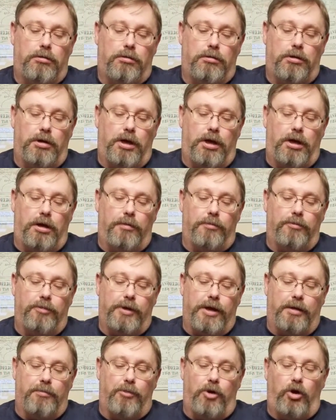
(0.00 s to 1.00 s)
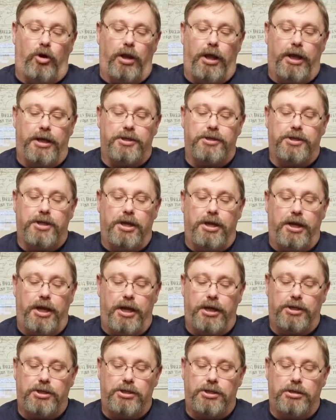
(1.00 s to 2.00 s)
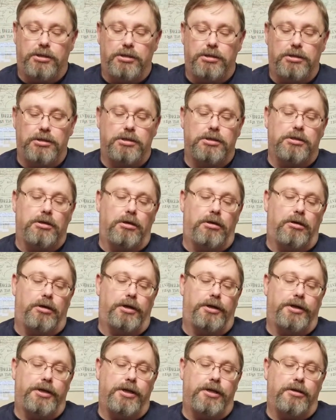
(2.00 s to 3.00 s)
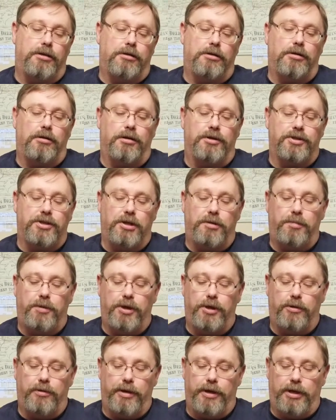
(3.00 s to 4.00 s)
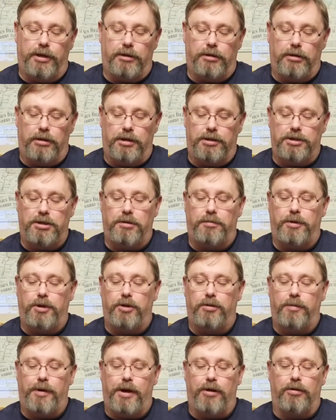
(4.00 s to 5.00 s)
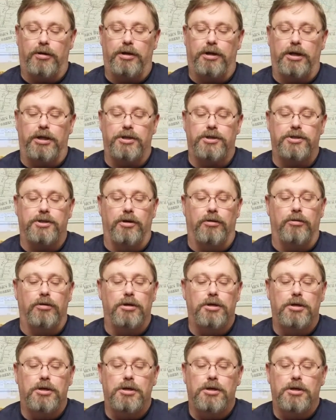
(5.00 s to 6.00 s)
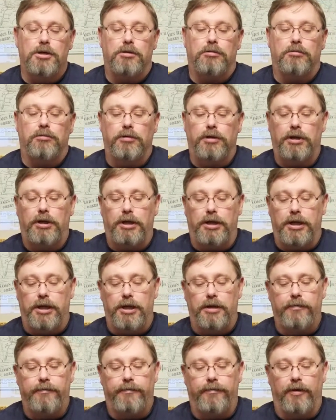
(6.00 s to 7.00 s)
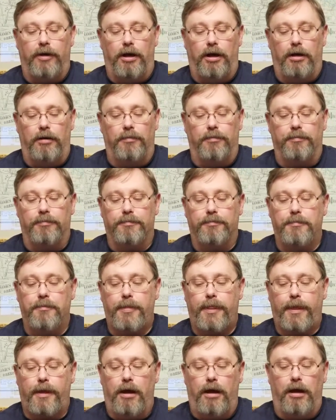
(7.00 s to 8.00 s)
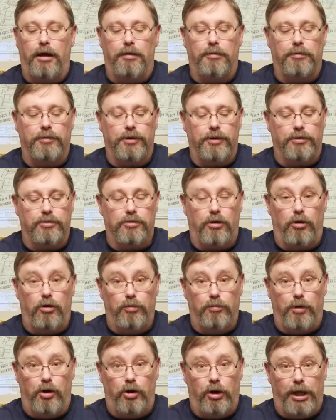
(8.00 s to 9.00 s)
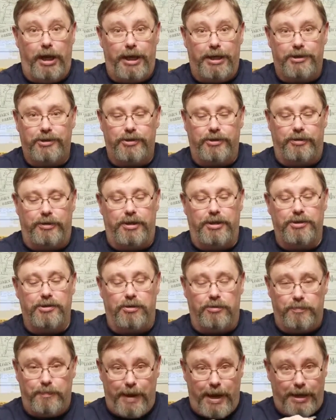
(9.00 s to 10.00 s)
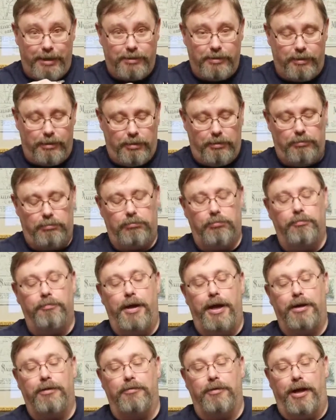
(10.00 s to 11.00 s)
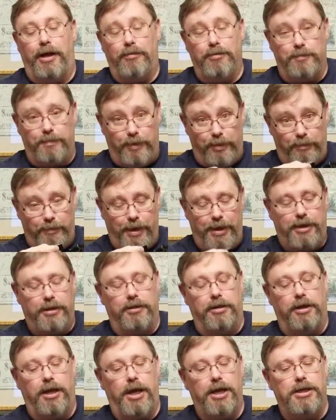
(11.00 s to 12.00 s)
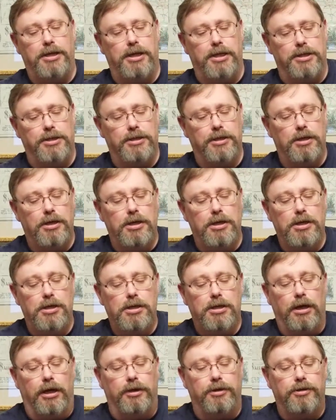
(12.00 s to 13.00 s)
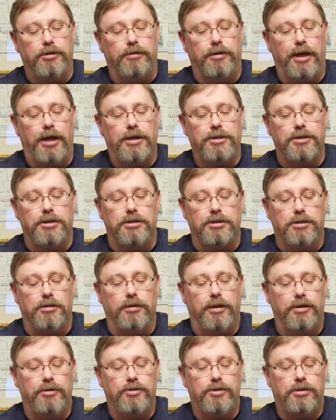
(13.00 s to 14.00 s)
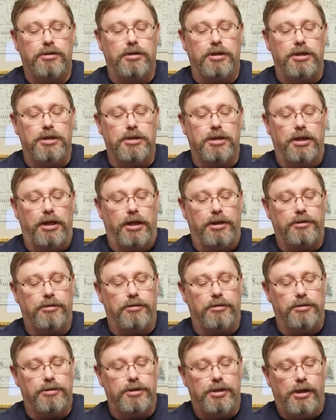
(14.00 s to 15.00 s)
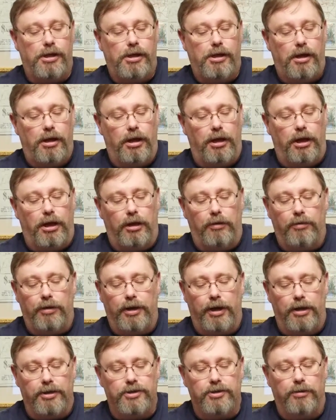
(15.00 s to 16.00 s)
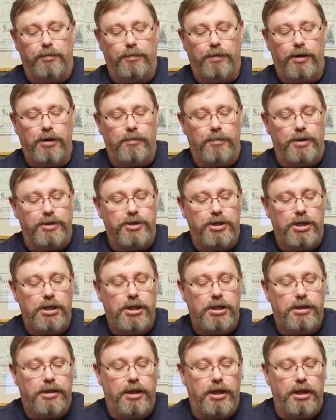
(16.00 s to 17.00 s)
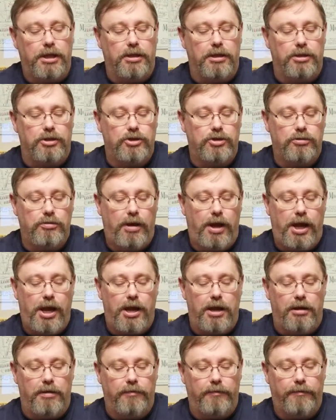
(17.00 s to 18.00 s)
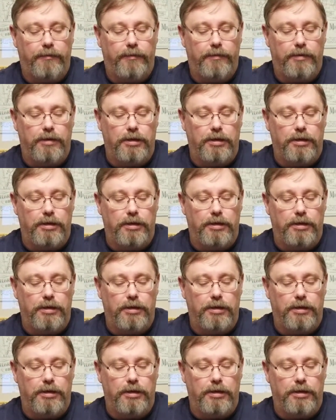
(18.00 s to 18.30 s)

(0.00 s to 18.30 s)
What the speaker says: We got Molex connections on here, our CPU power connection. So really from the old Molex, so this goes back to back when I was building back in the 90s and 2000s. So these connectors whatnot. So pretty much anything that you have,